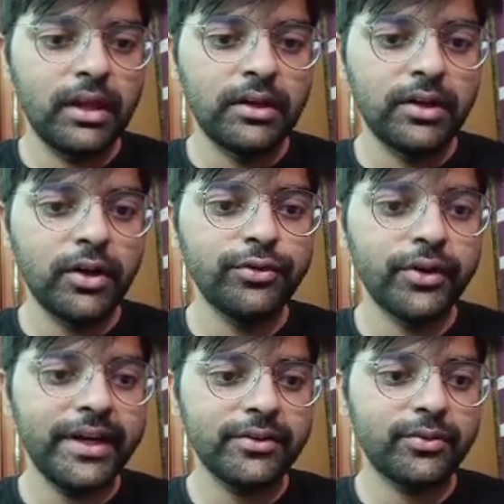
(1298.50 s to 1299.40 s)
Now for
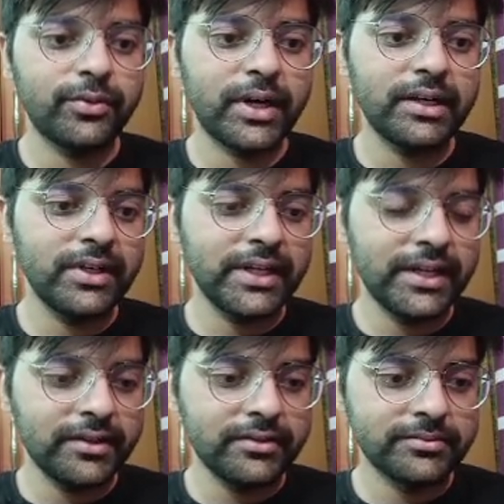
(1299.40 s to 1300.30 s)
8, what I will
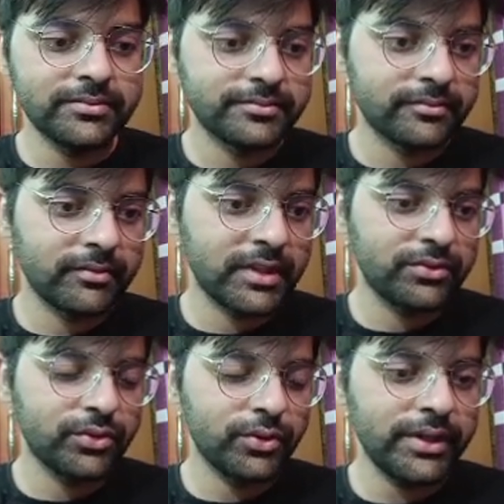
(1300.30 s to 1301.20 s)
get?
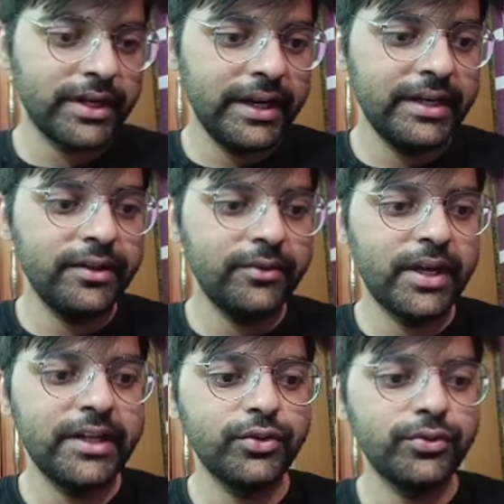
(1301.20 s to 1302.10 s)
So 8
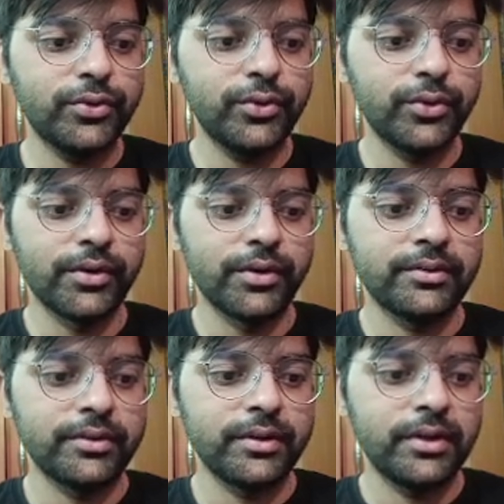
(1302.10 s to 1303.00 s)
divided to 4.
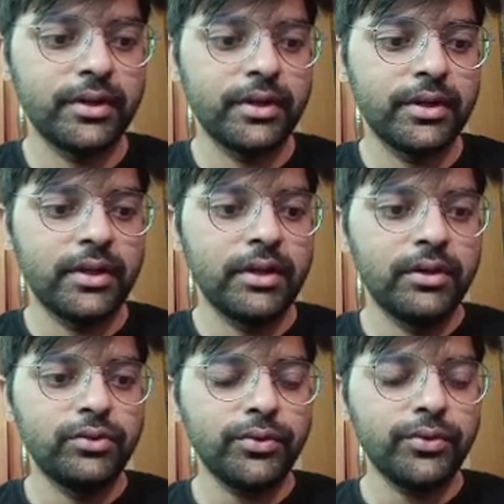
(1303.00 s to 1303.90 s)

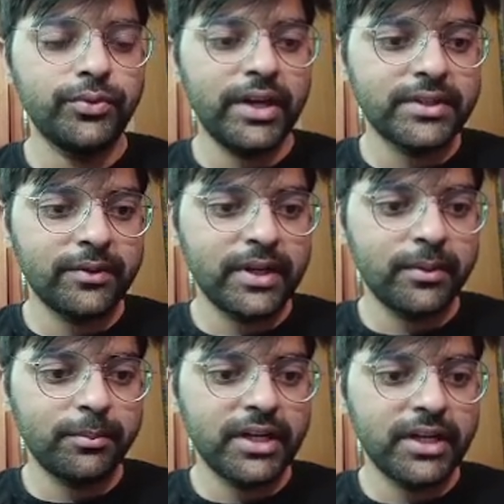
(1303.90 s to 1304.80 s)
So we have 7
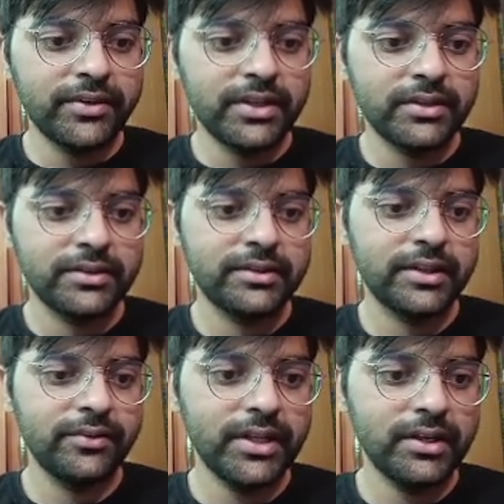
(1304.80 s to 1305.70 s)
number left.
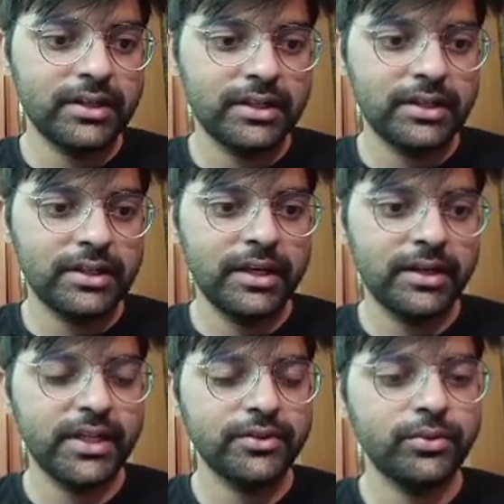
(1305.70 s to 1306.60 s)
7 n
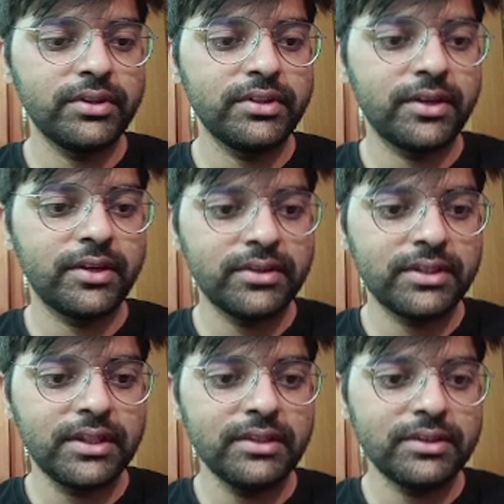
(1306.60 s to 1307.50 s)
minus 1
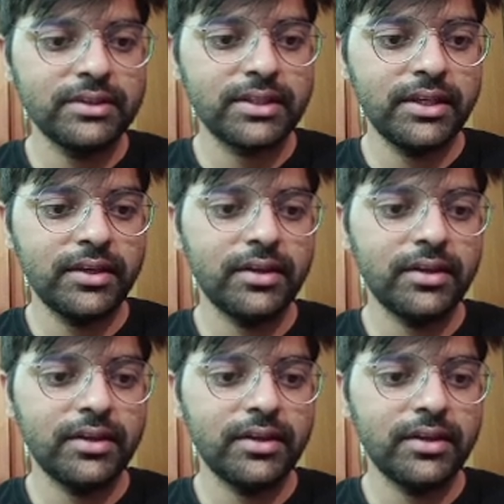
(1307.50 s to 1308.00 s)
7C3